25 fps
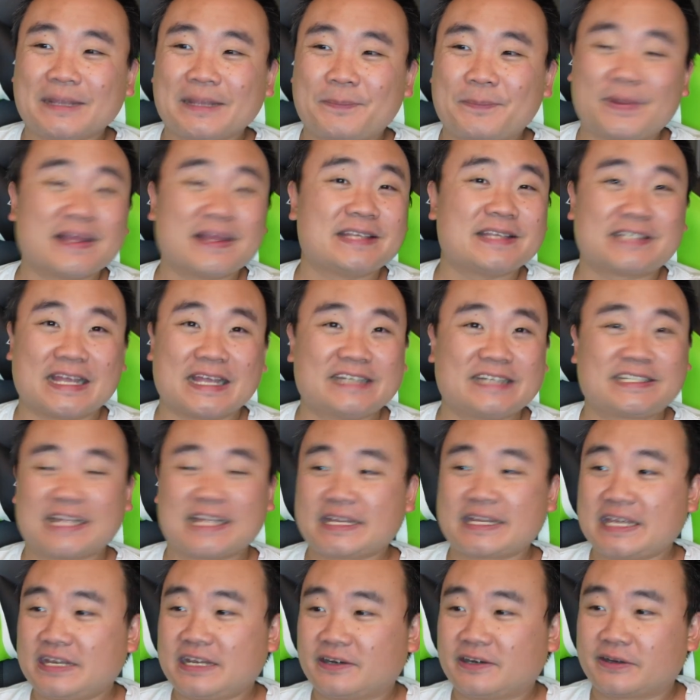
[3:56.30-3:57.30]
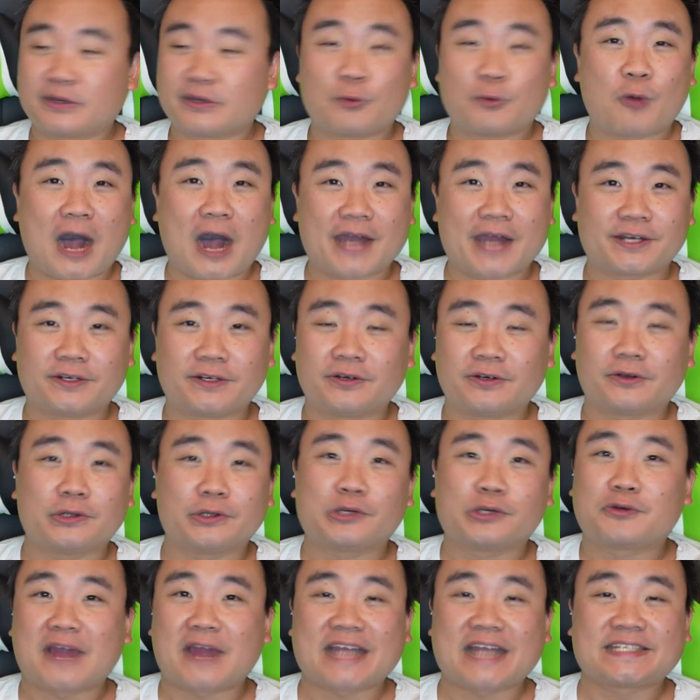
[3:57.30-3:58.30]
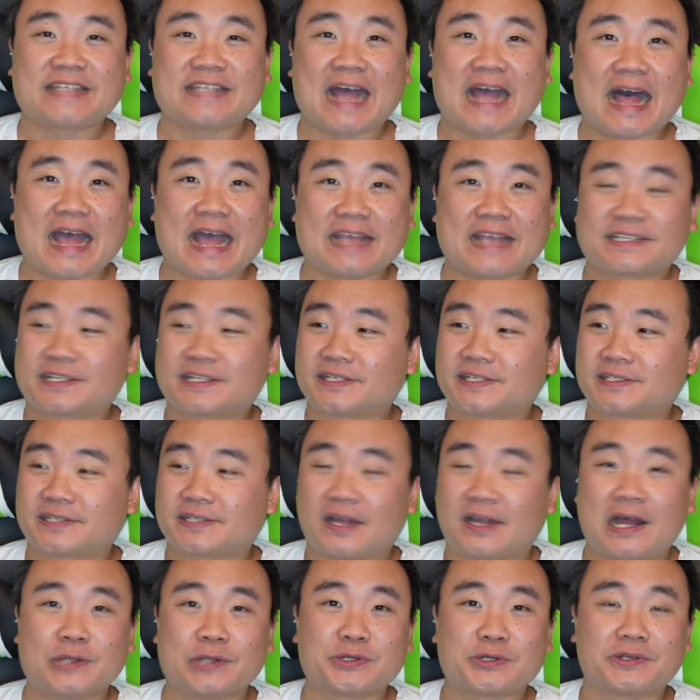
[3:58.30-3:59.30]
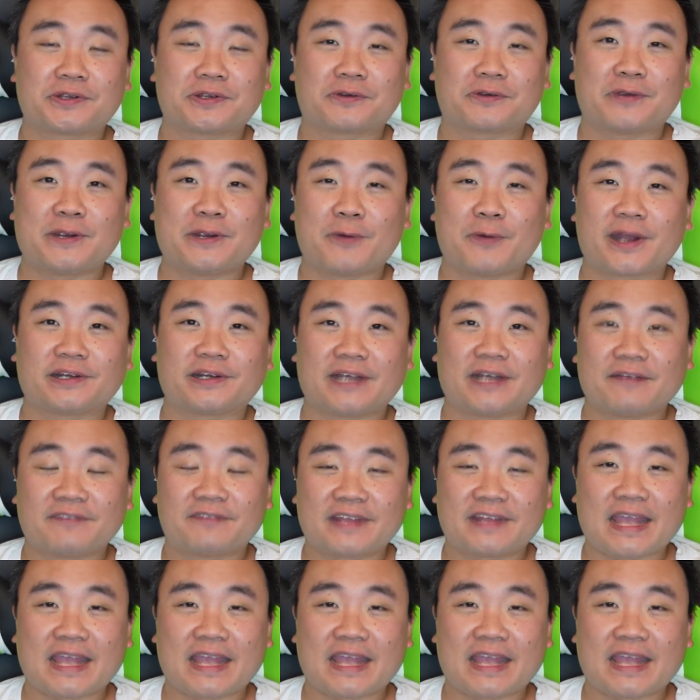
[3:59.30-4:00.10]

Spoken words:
But it's like either you water or your grass dies because it's 100 degree weather every